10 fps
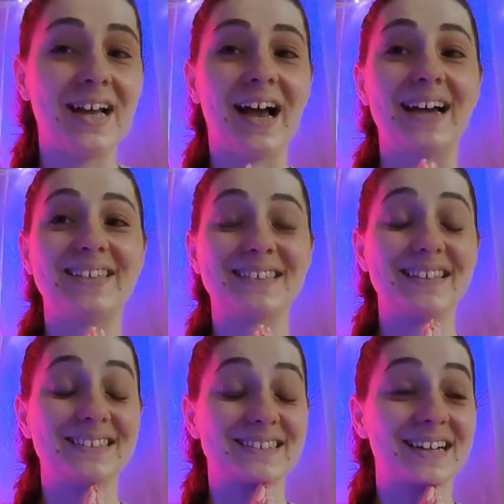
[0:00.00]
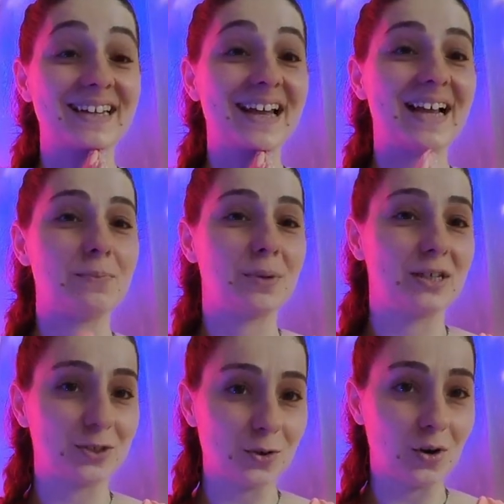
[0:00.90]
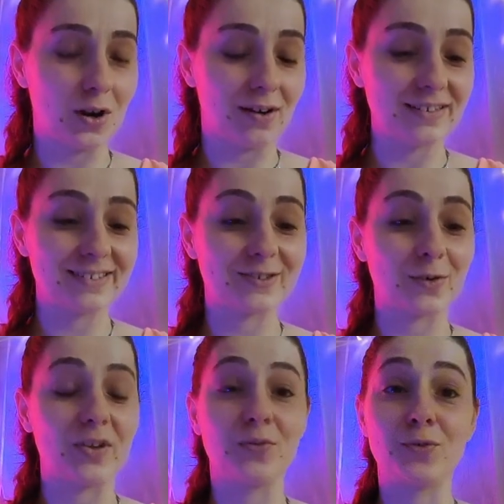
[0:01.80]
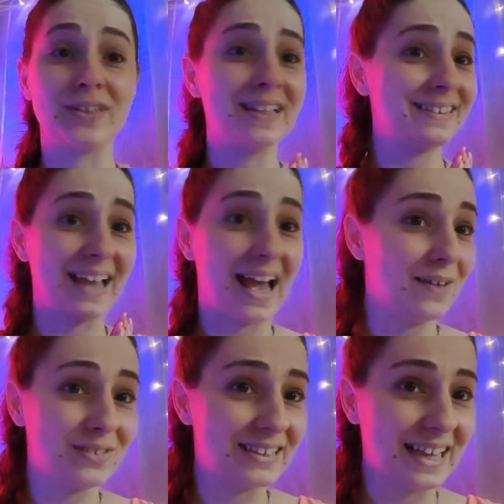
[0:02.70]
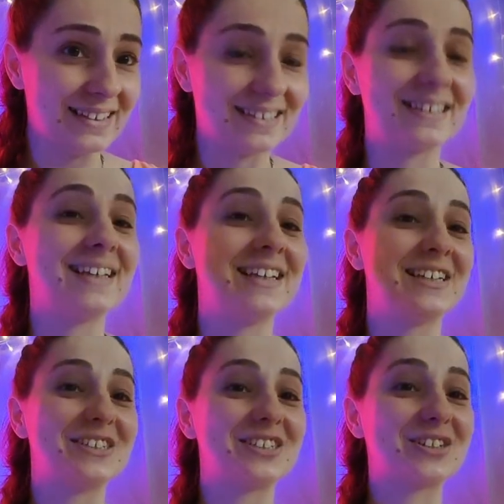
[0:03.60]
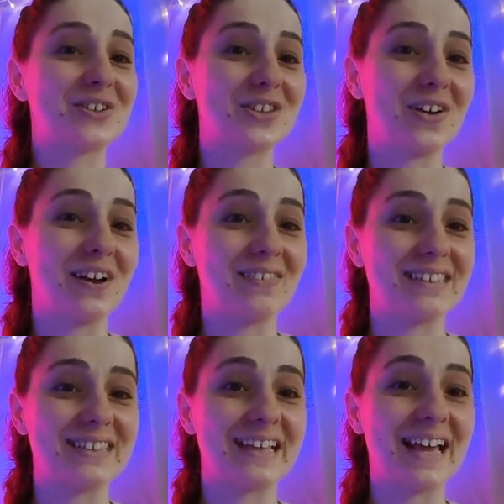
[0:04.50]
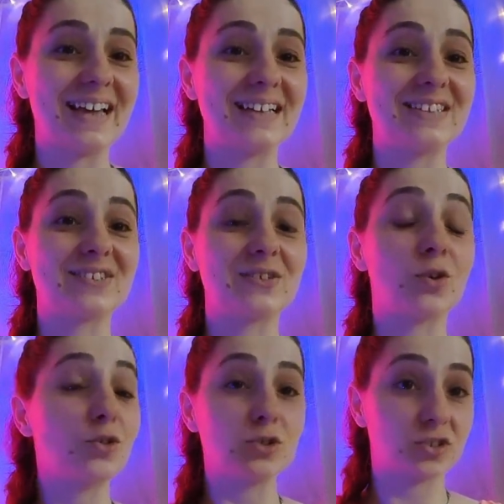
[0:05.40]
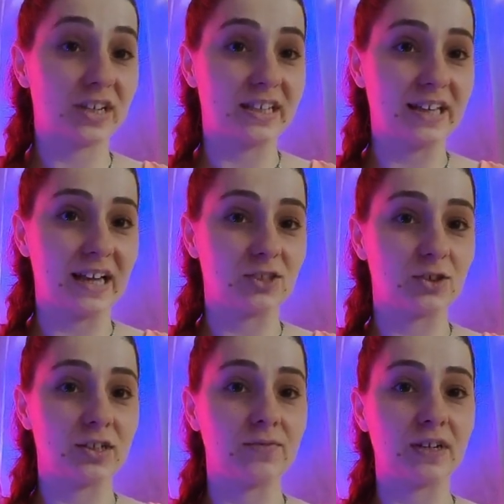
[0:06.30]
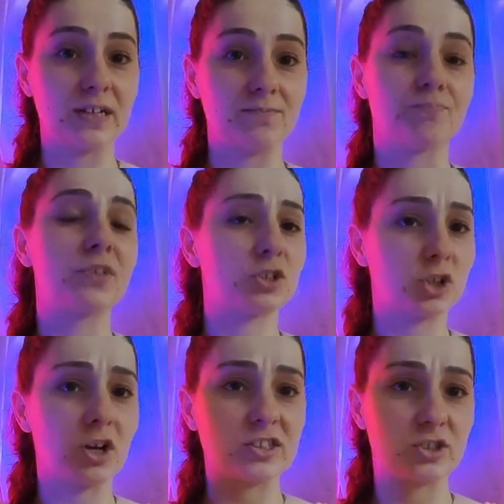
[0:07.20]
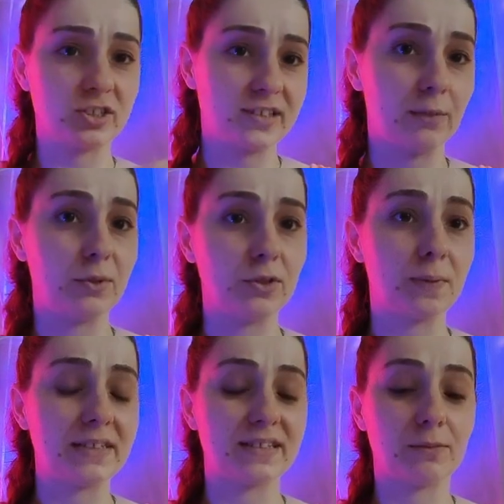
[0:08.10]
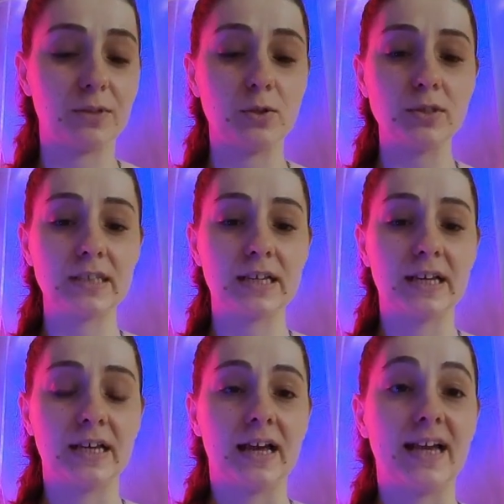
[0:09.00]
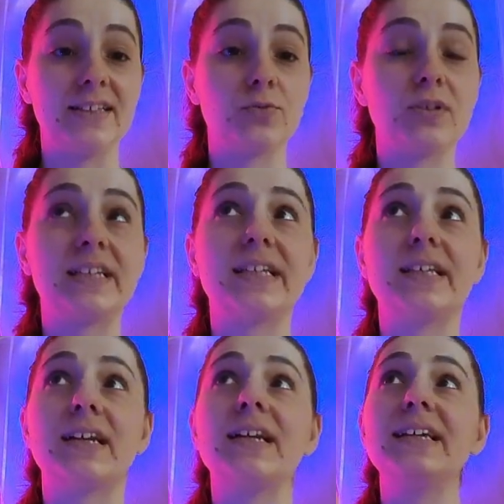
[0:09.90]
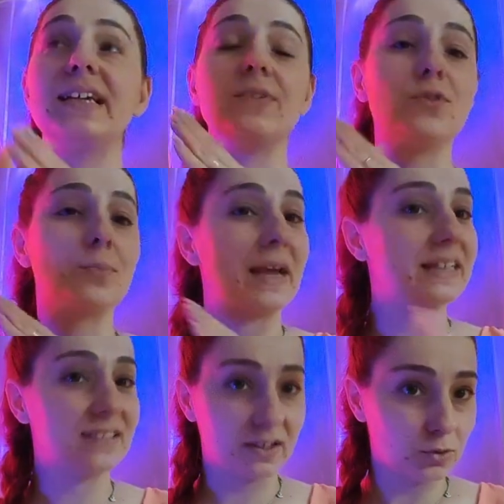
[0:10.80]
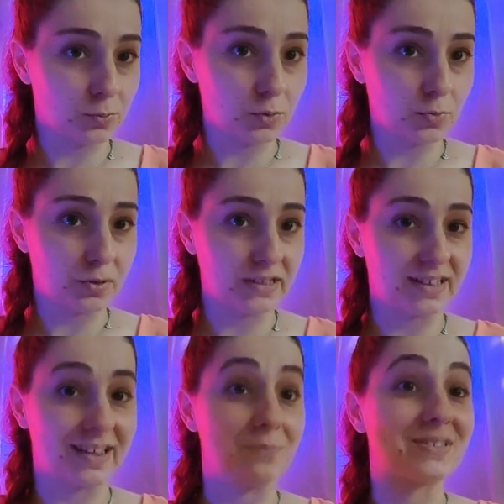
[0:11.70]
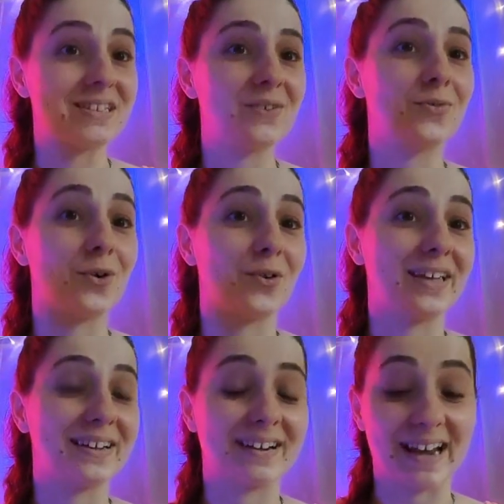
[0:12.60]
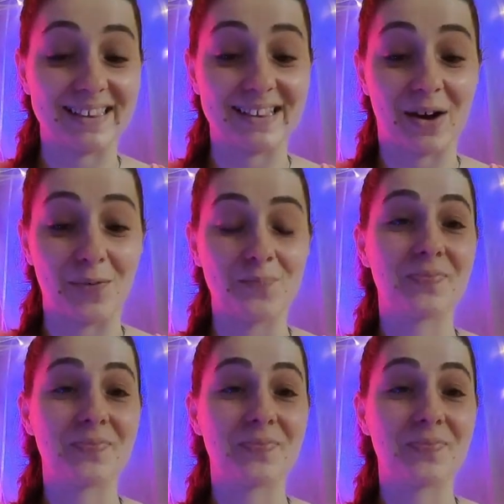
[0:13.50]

I see that it's really helping you a lot. So if you didn't have it yet, just go download it there. It's an audio training, actually, very short, just 10 minutes by 10 minutes. And it will really give you my exact blueprint that I'm still following right now.